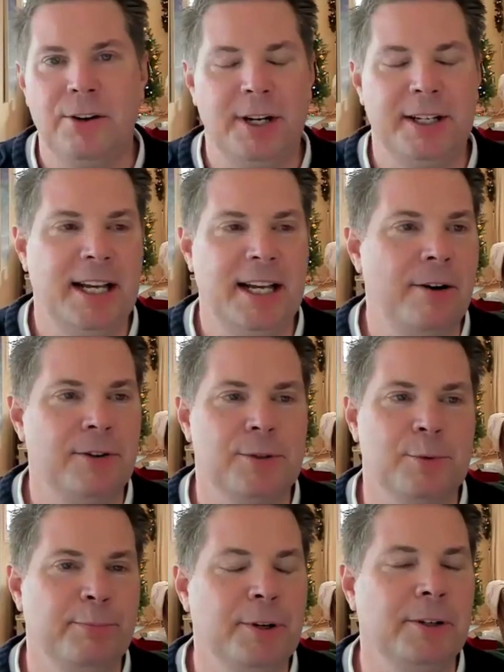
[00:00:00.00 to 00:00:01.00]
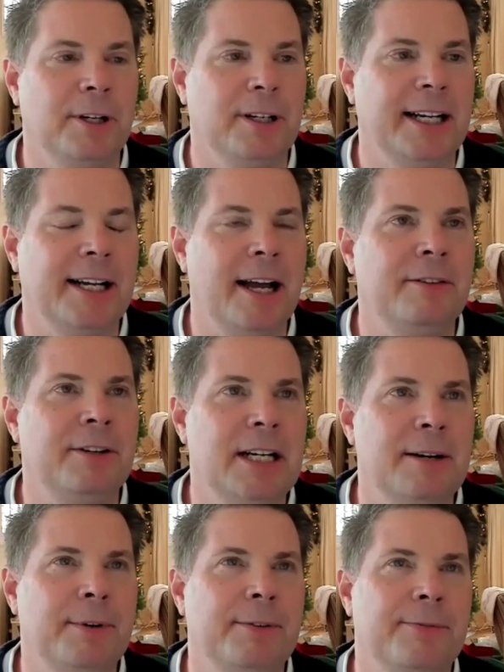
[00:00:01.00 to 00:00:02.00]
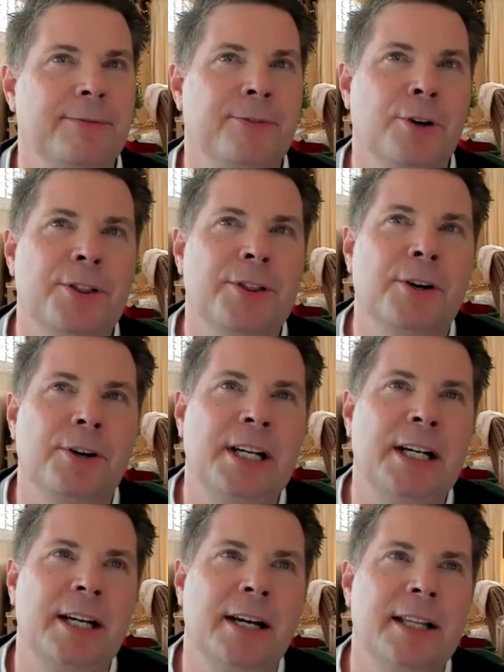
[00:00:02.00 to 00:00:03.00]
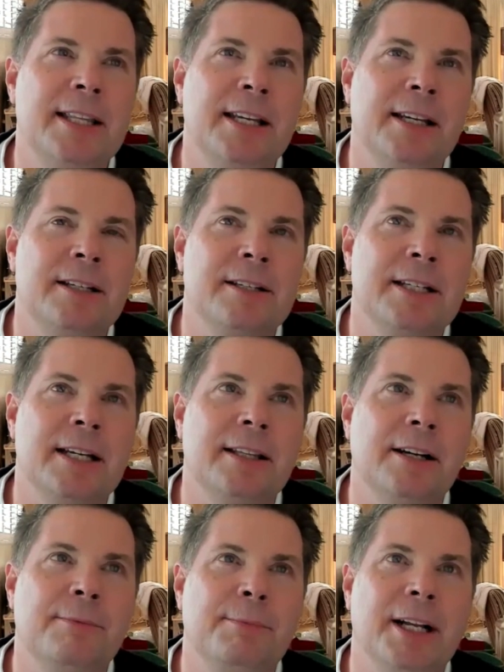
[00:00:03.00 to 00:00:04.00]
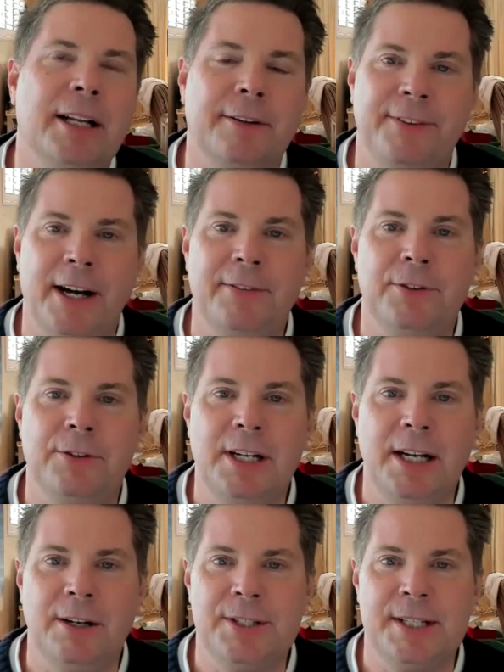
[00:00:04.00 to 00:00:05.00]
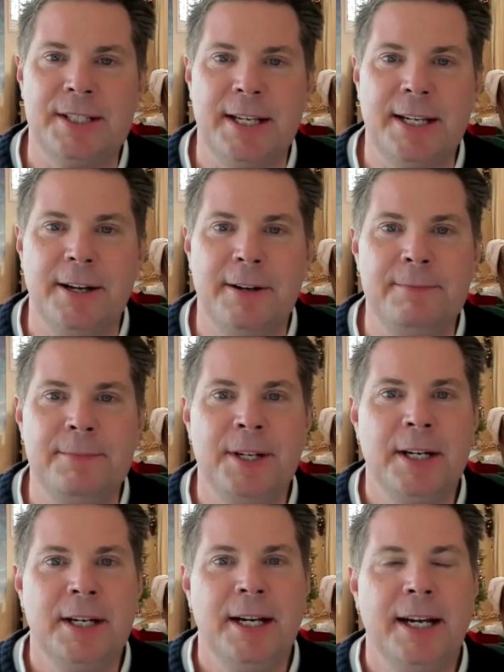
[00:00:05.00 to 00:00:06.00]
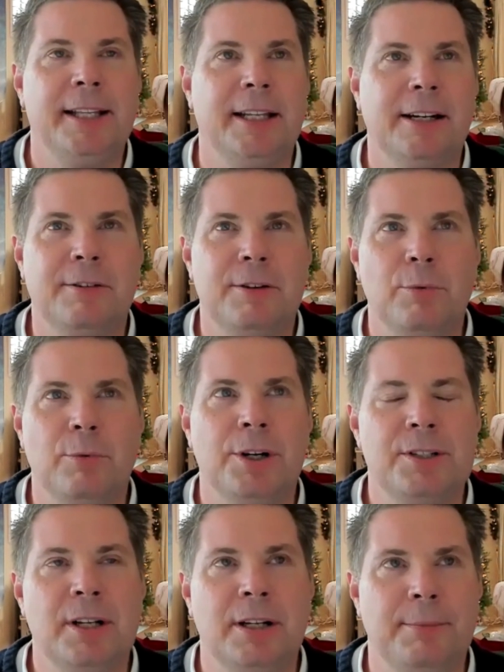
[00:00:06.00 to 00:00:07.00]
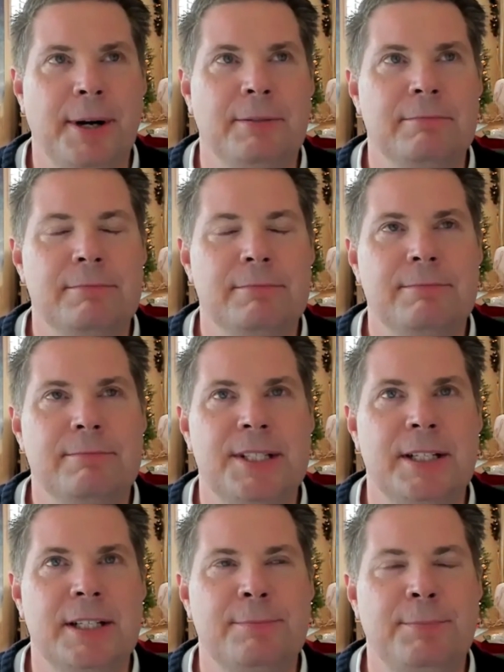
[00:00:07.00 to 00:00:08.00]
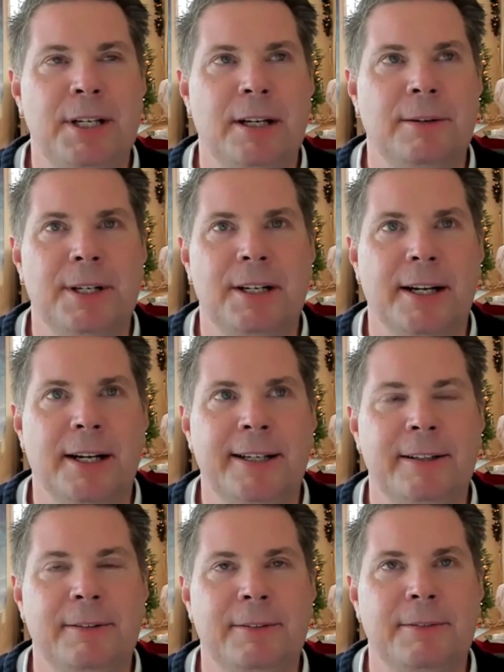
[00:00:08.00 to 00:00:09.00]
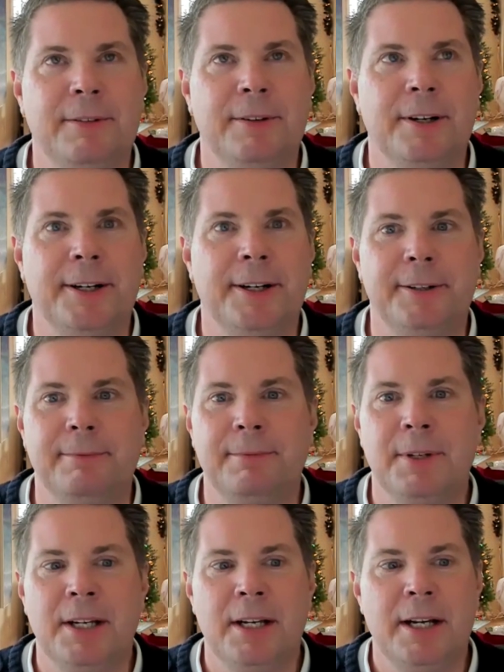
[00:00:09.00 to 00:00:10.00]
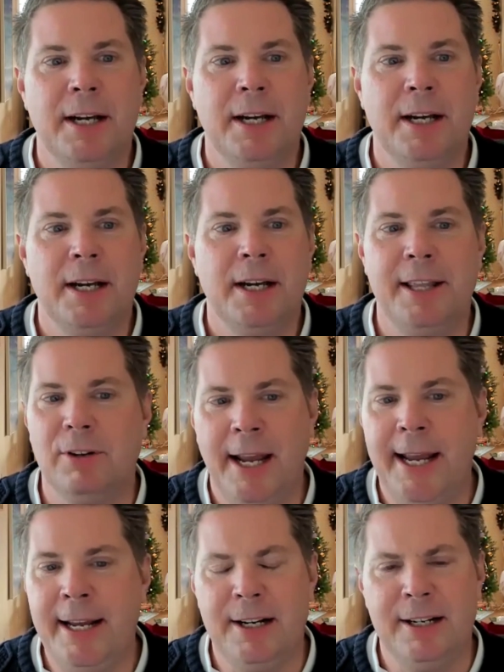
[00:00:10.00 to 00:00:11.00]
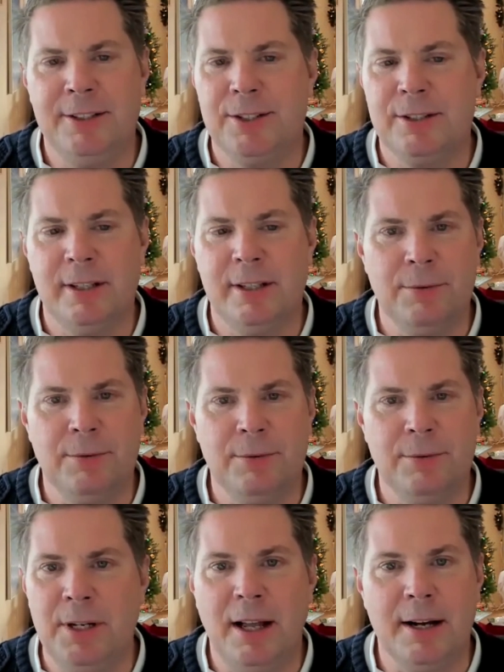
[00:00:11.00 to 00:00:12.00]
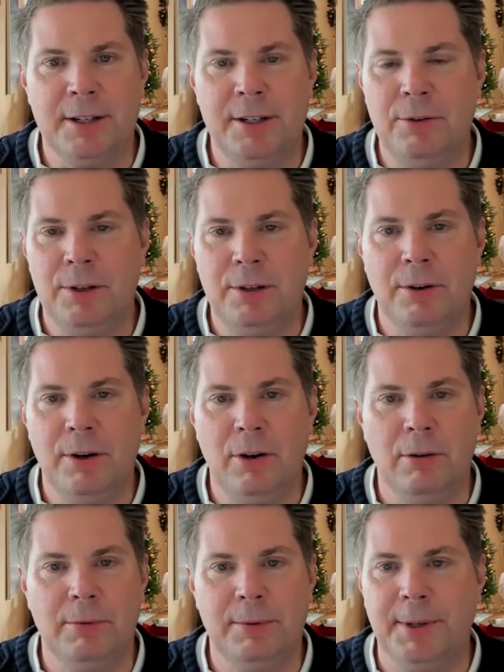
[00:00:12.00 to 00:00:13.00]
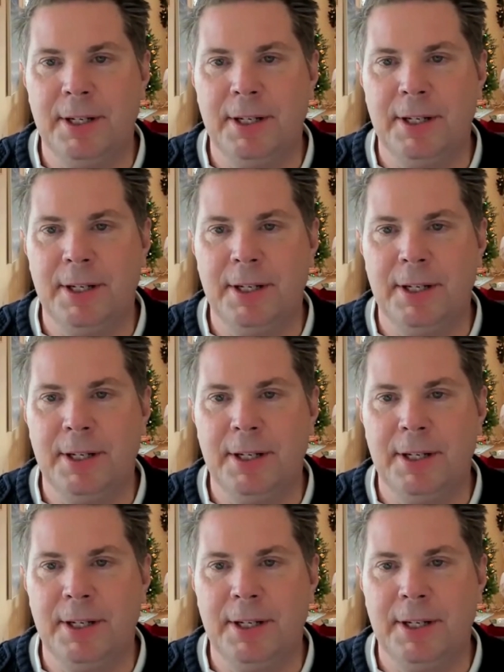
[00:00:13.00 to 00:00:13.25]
Oh, and the hours were brutal. Like I would get up at 4:30, I think, to get there by like 5:30 or 6 a.m. And then I would work till about 6 p.m. at night. And they were like, hey, it's like 3 o'clock. You can go home.